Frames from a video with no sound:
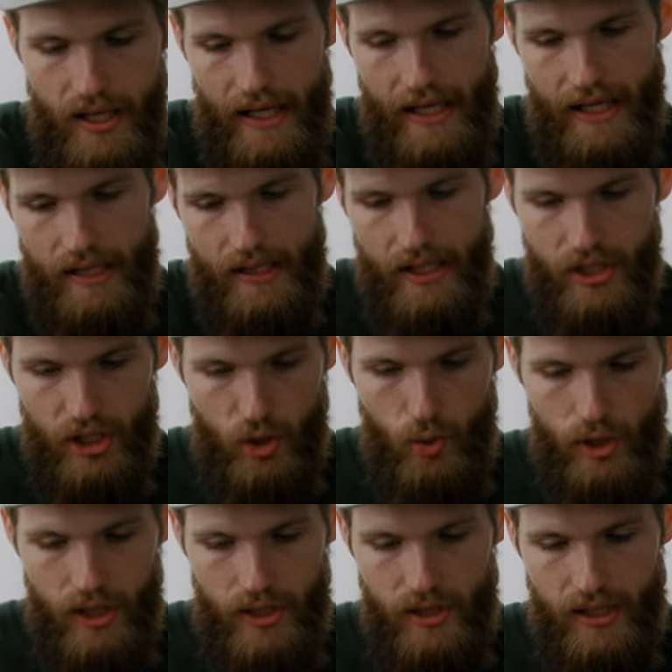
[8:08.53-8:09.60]
And the other
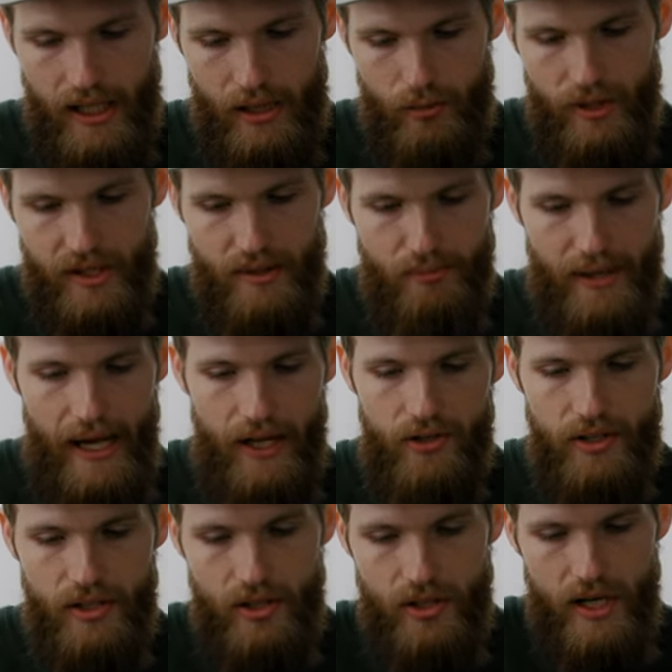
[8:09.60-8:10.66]
quirk kind of with the
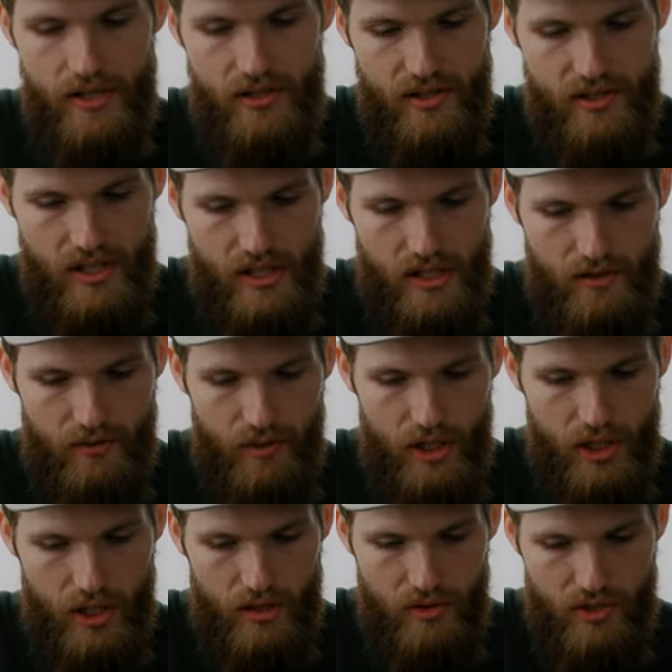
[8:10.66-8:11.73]
battery that you guys will see, if we
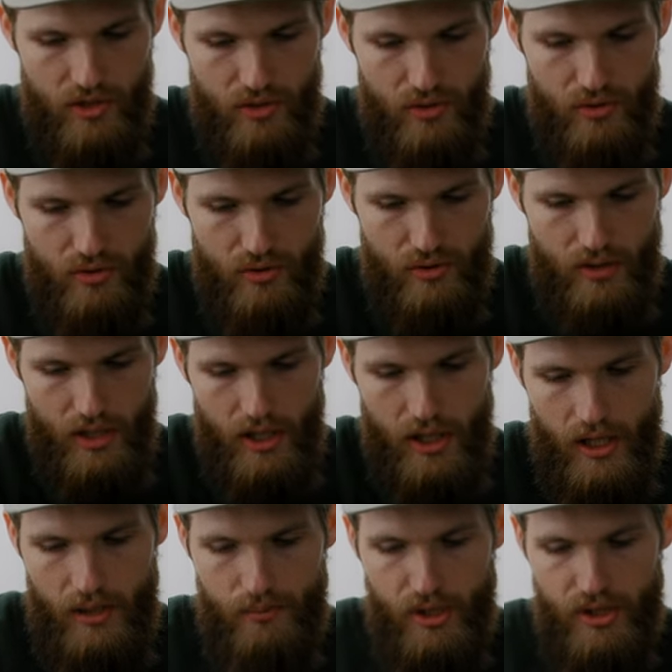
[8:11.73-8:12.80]
go to
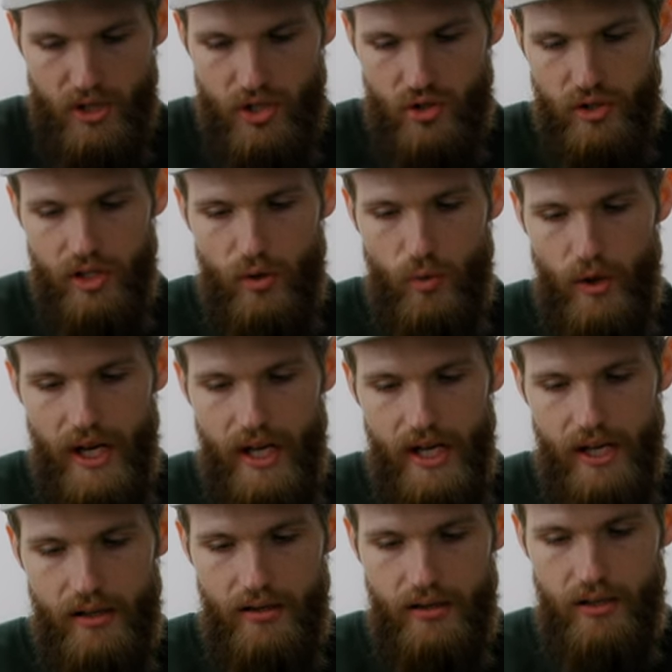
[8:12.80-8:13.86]
put the screen
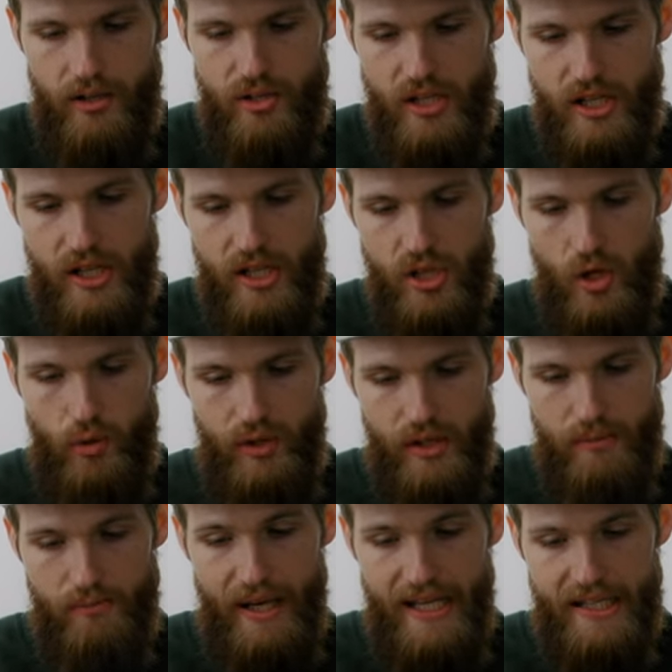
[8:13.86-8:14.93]
away, you see this only
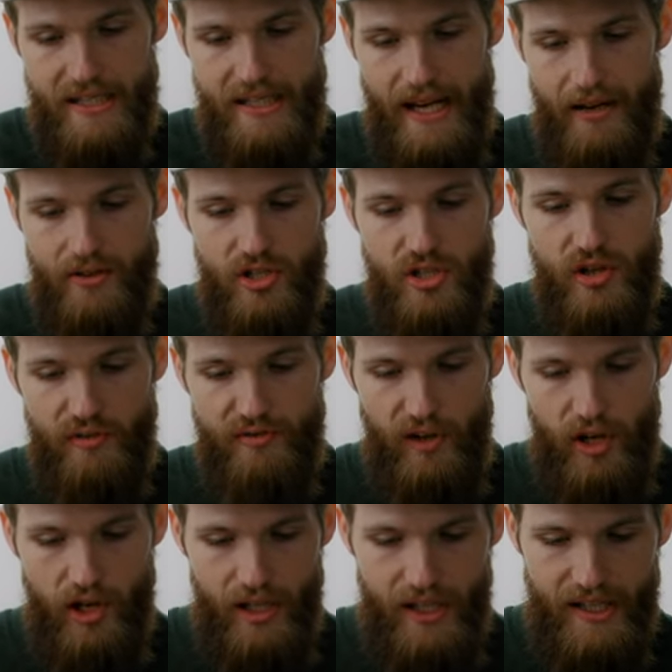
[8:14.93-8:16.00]
bends down so
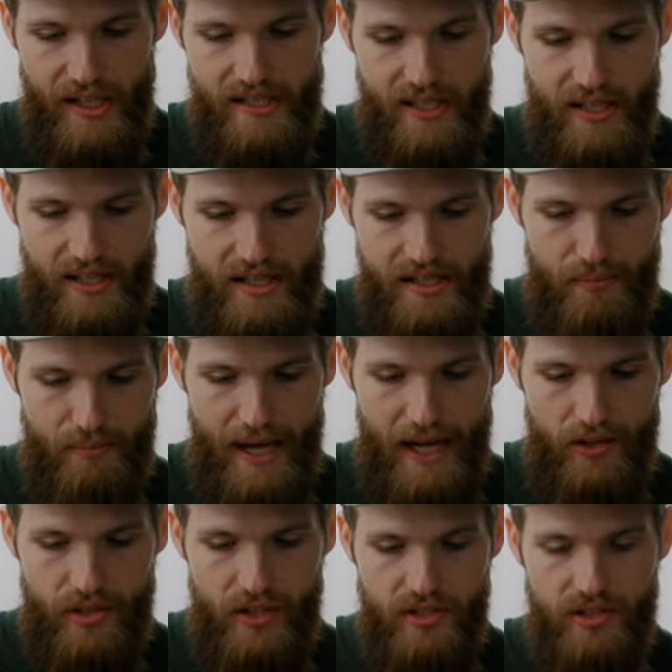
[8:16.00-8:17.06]
far, and that's because the
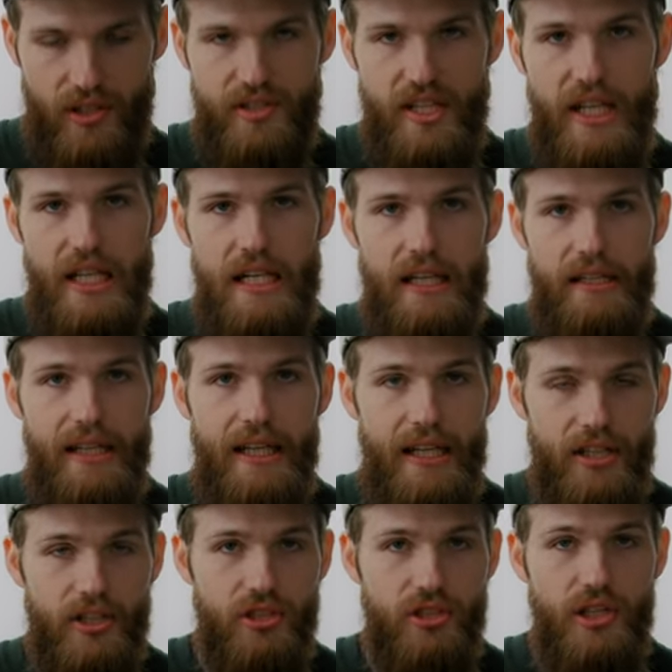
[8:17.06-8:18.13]
battery starts hitting the
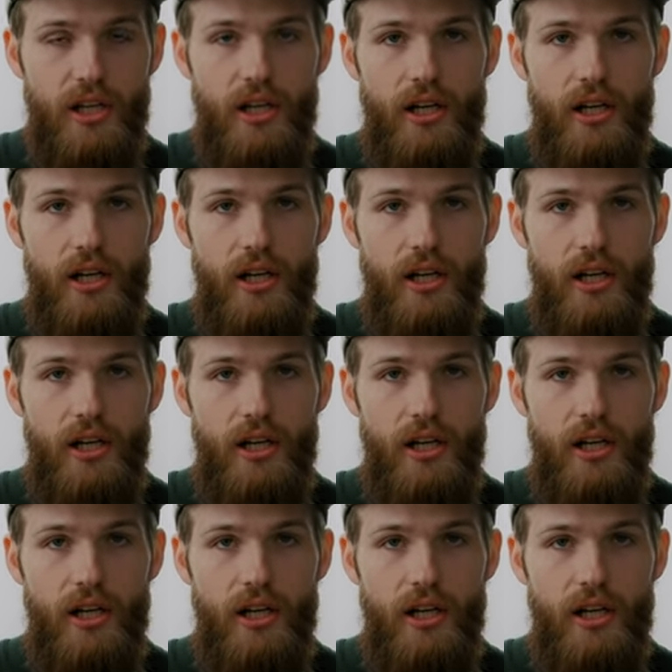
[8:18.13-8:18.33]
hinge.